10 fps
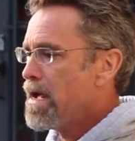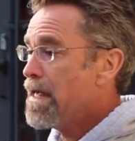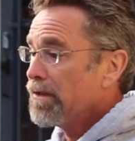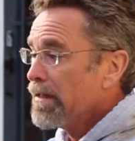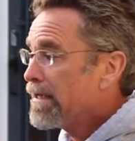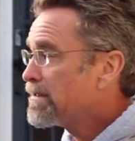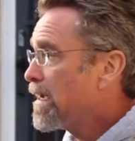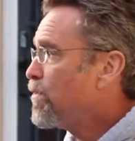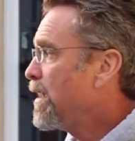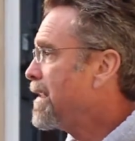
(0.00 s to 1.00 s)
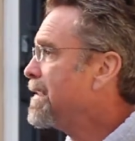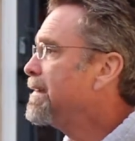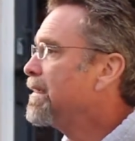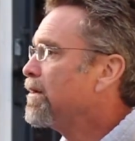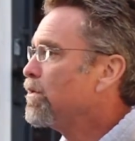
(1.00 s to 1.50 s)
And the last time we had
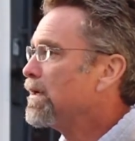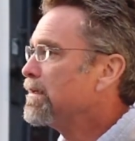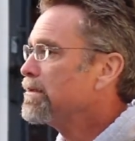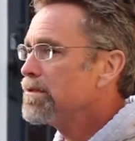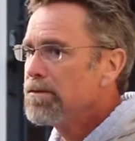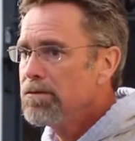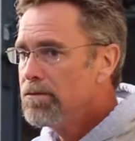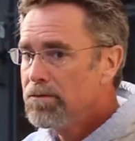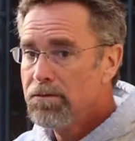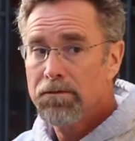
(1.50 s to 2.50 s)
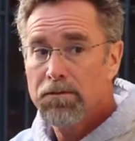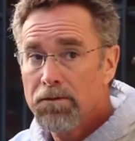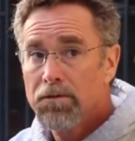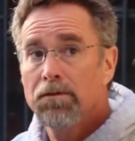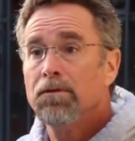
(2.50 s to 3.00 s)
anything was,
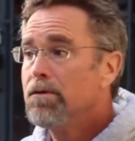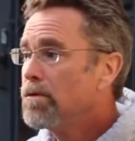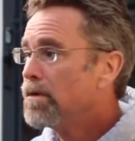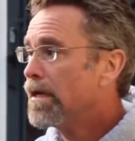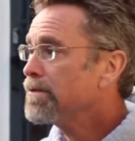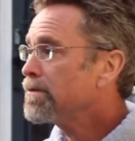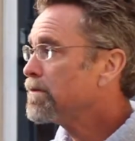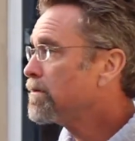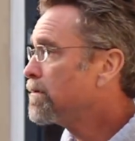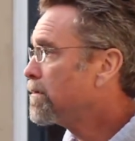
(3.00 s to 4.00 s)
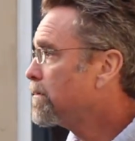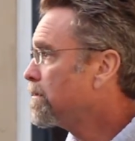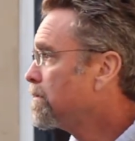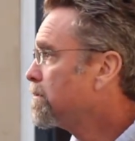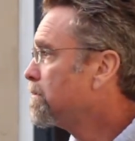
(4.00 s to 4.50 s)
yes?
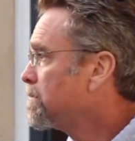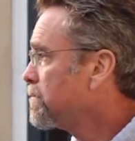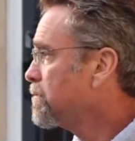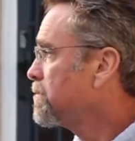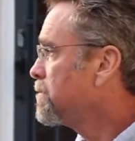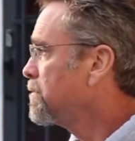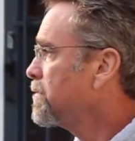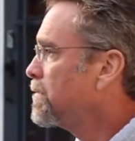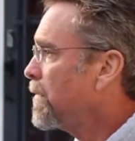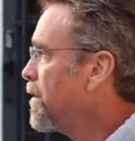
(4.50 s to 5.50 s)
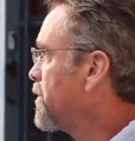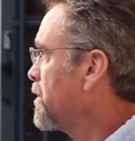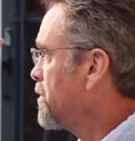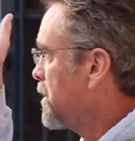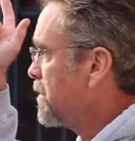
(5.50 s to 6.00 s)
600.
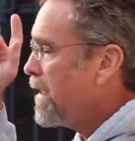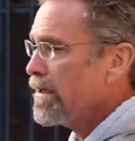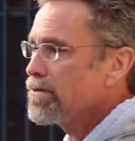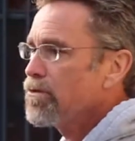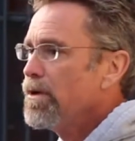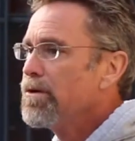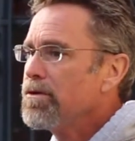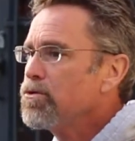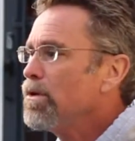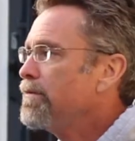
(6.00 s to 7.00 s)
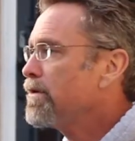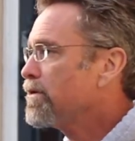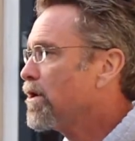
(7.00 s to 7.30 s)
Good. Yeah, so 312 years